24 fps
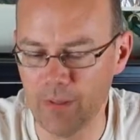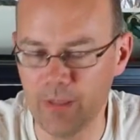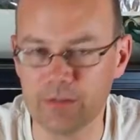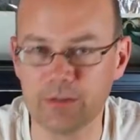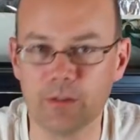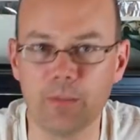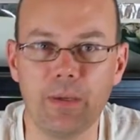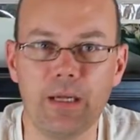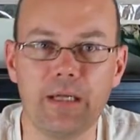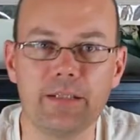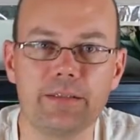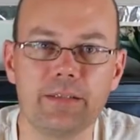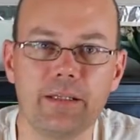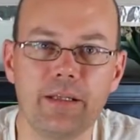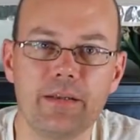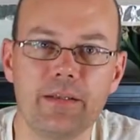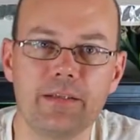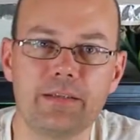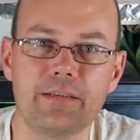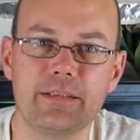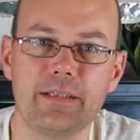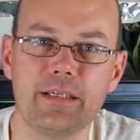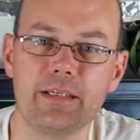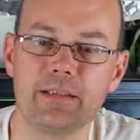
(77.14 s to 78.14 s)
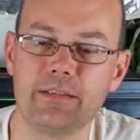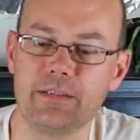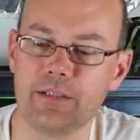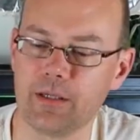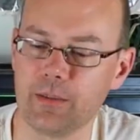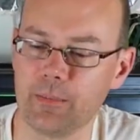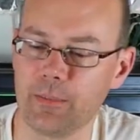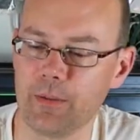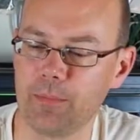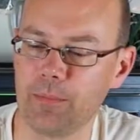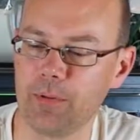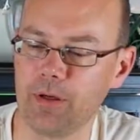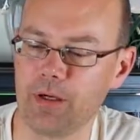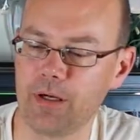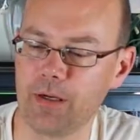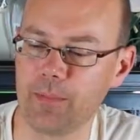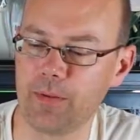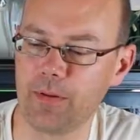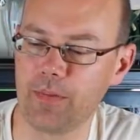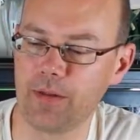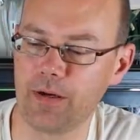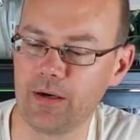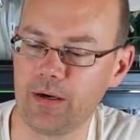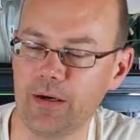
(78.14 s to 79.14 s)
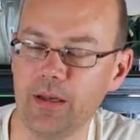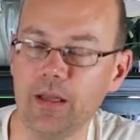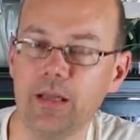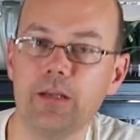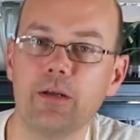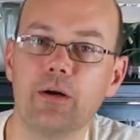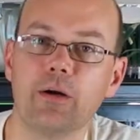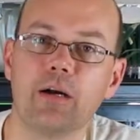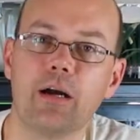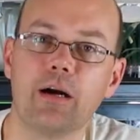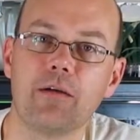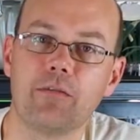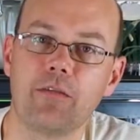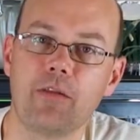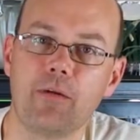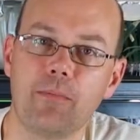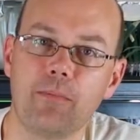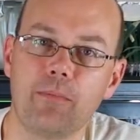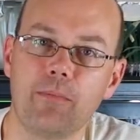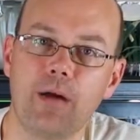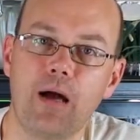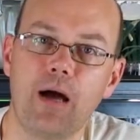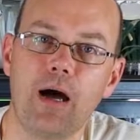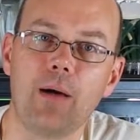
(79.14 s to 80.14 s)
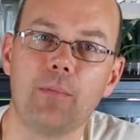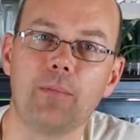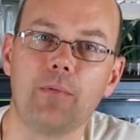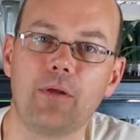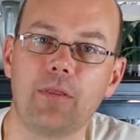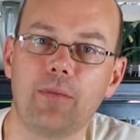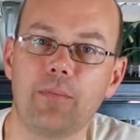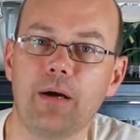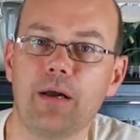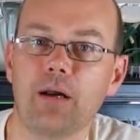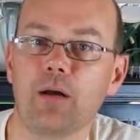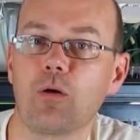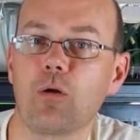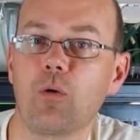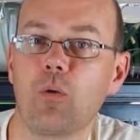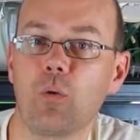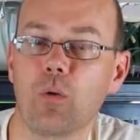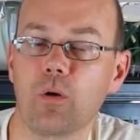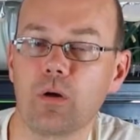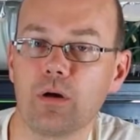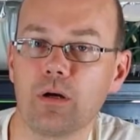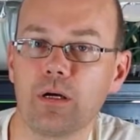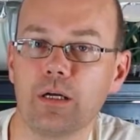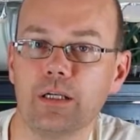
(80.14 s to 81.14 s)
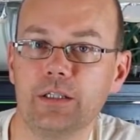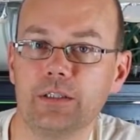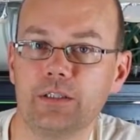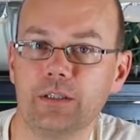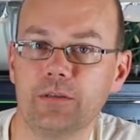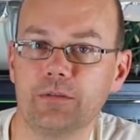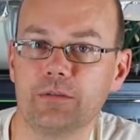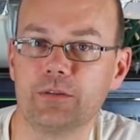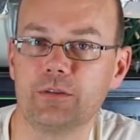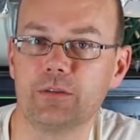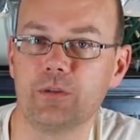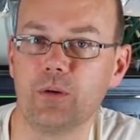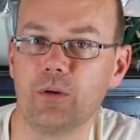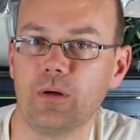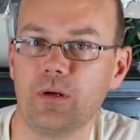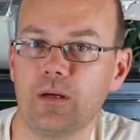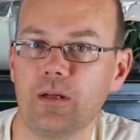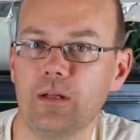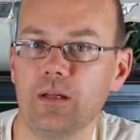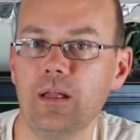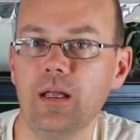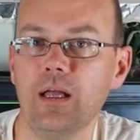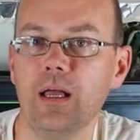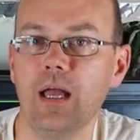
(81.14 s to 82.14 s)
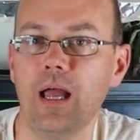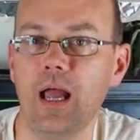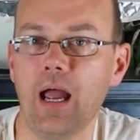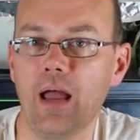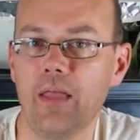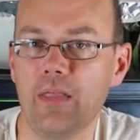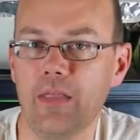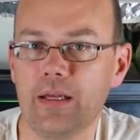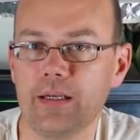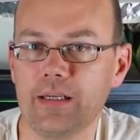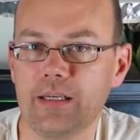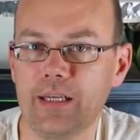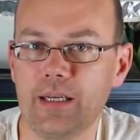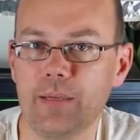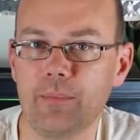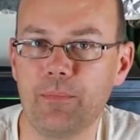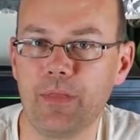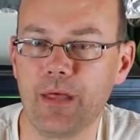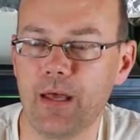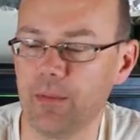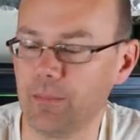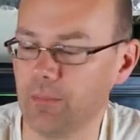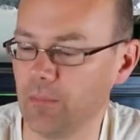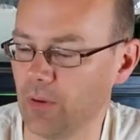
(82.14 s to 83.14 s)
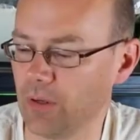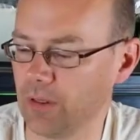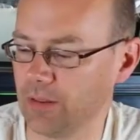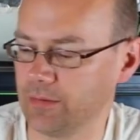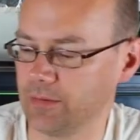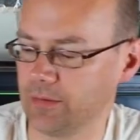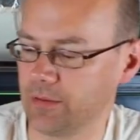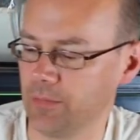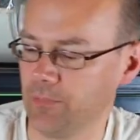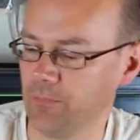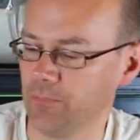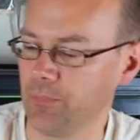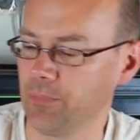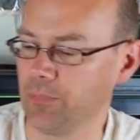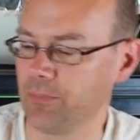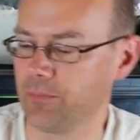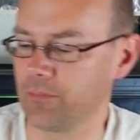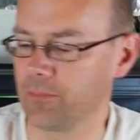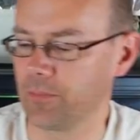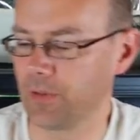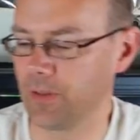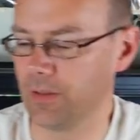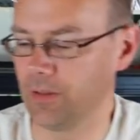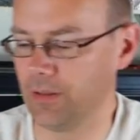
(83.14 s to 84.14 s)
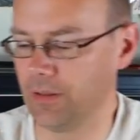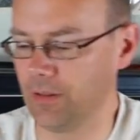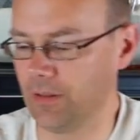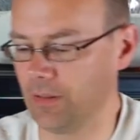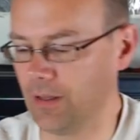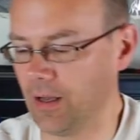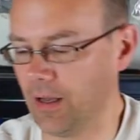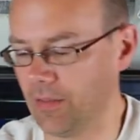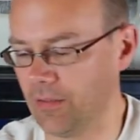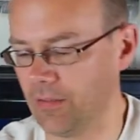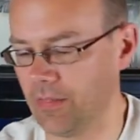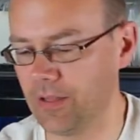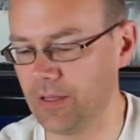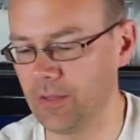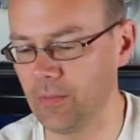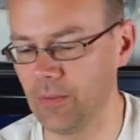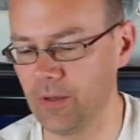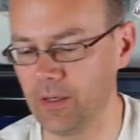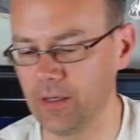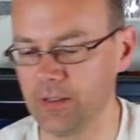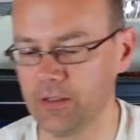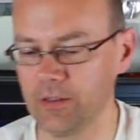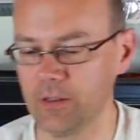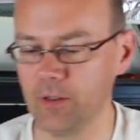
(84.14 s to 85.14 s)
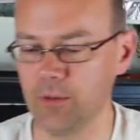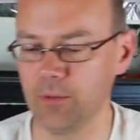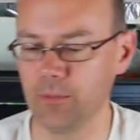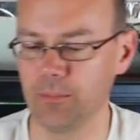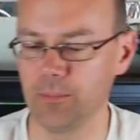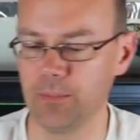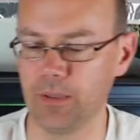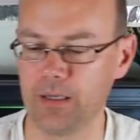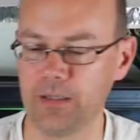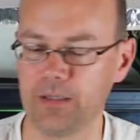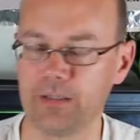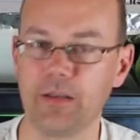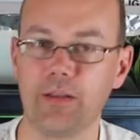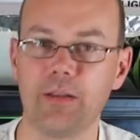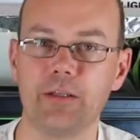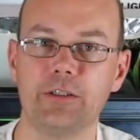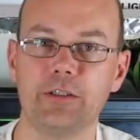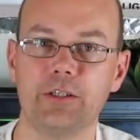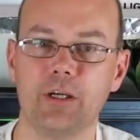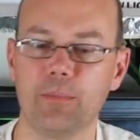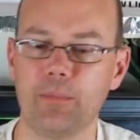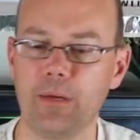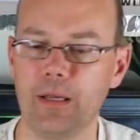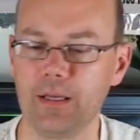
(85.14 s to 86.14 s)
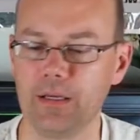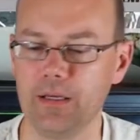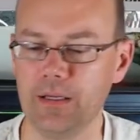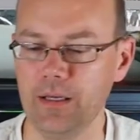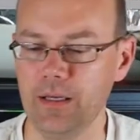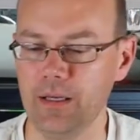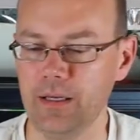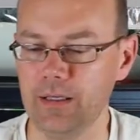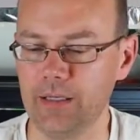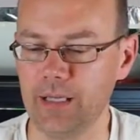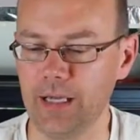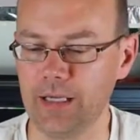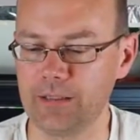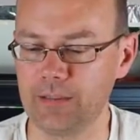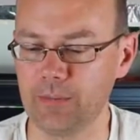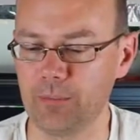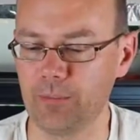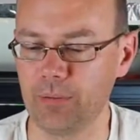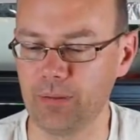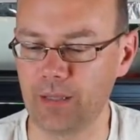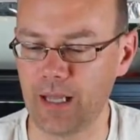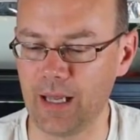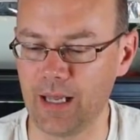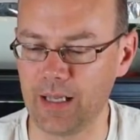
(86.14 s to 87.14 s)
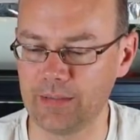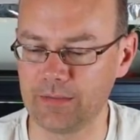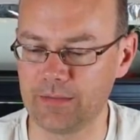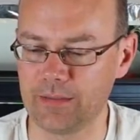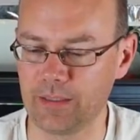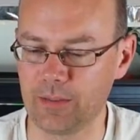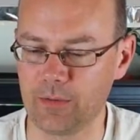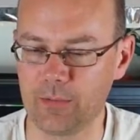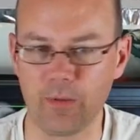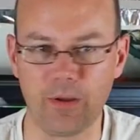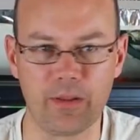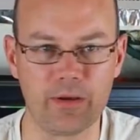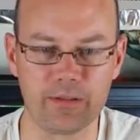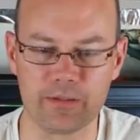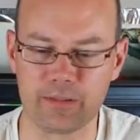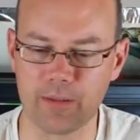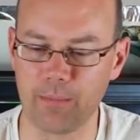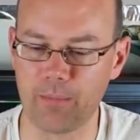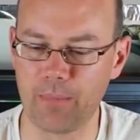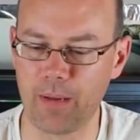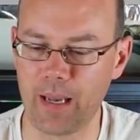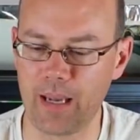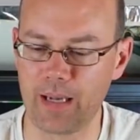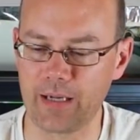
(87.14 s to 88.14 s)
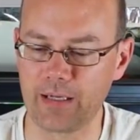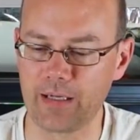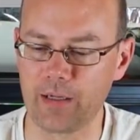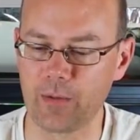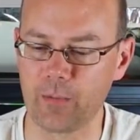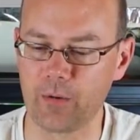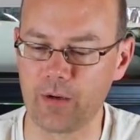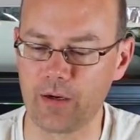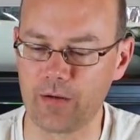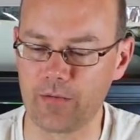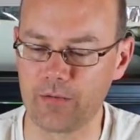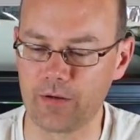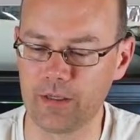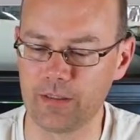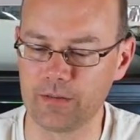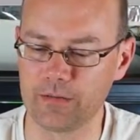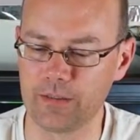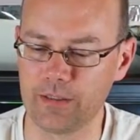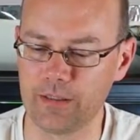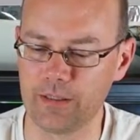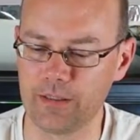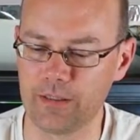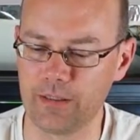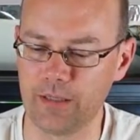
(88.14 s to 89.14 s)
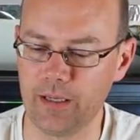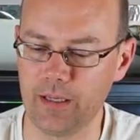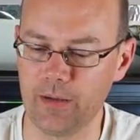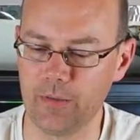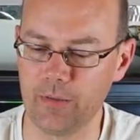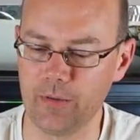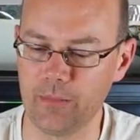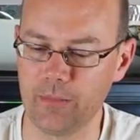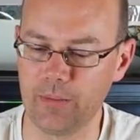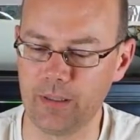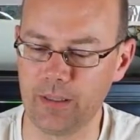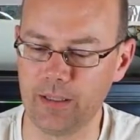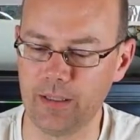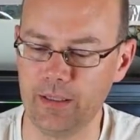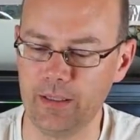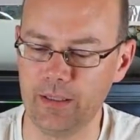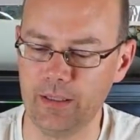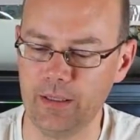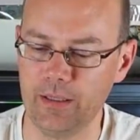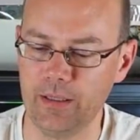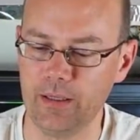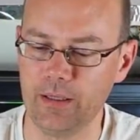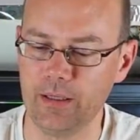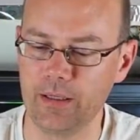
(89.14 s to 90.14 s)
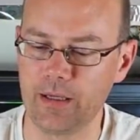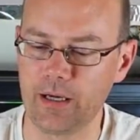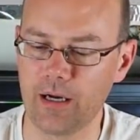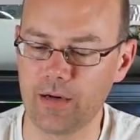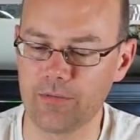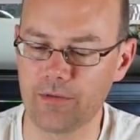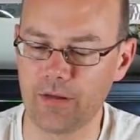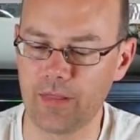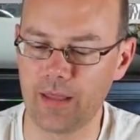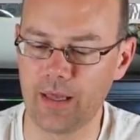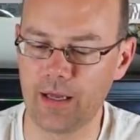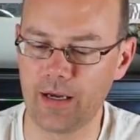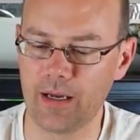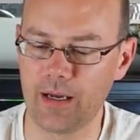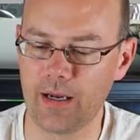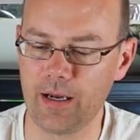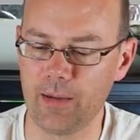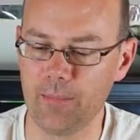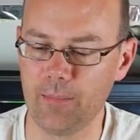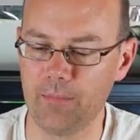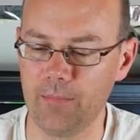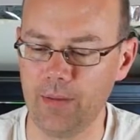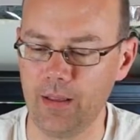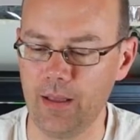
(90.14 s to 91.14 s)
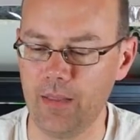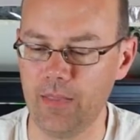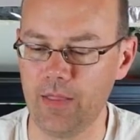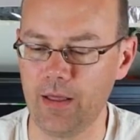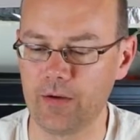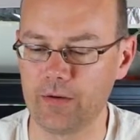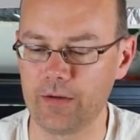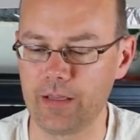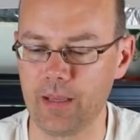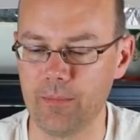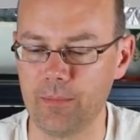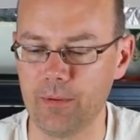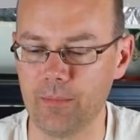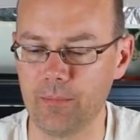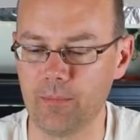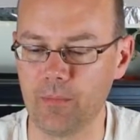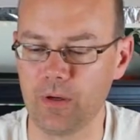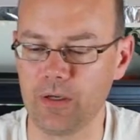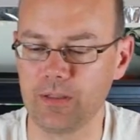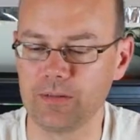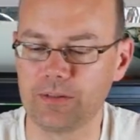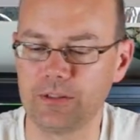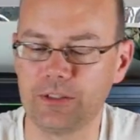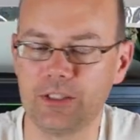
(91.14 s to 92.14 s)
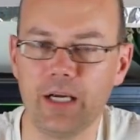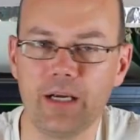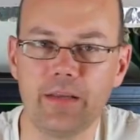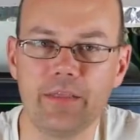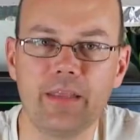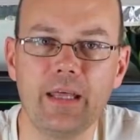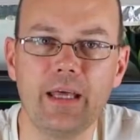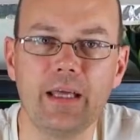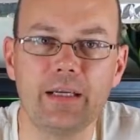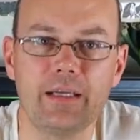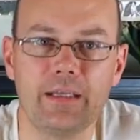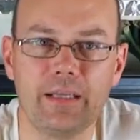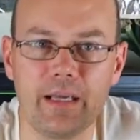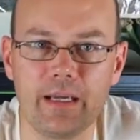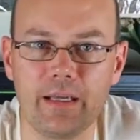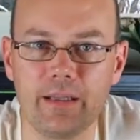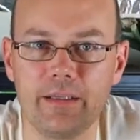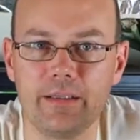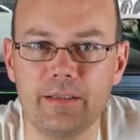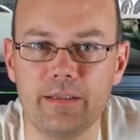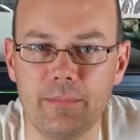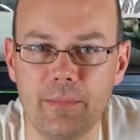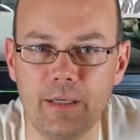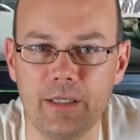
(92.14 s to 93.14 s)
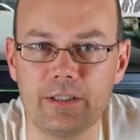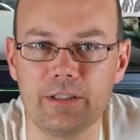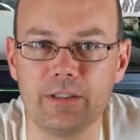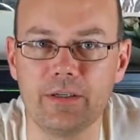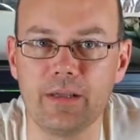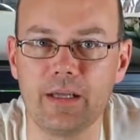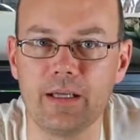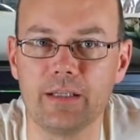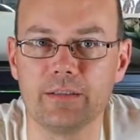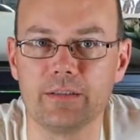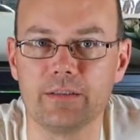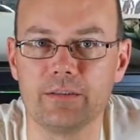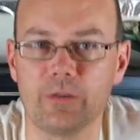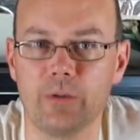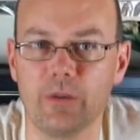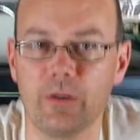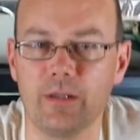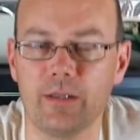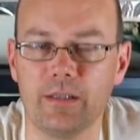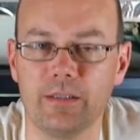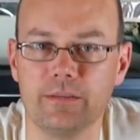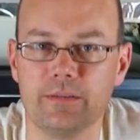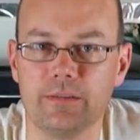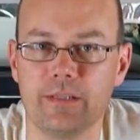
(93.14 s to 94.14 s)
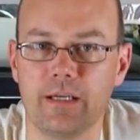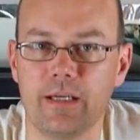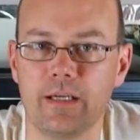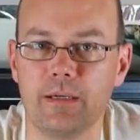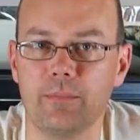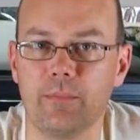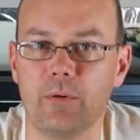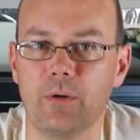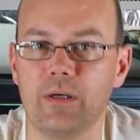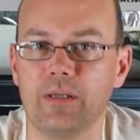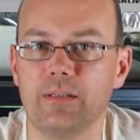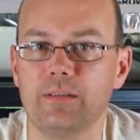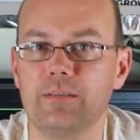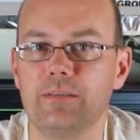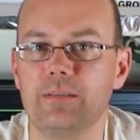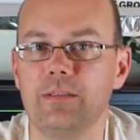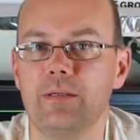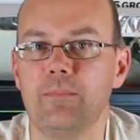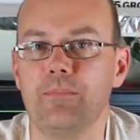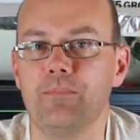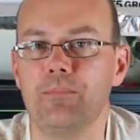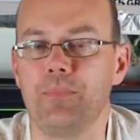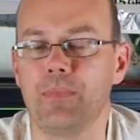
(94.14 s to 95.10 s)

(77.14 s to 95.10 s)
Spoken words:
So basically the seeds, you're going to be putting them in there. You'll cover them up with about a 1/4 inch of soil and then keep that moist. The other thing you want to do until they germinate, take some plastic, whether it's a baggie or whatever else it would be, cover that up. That'll keep it moist. Check that daily to make sure that the soil is staying moist.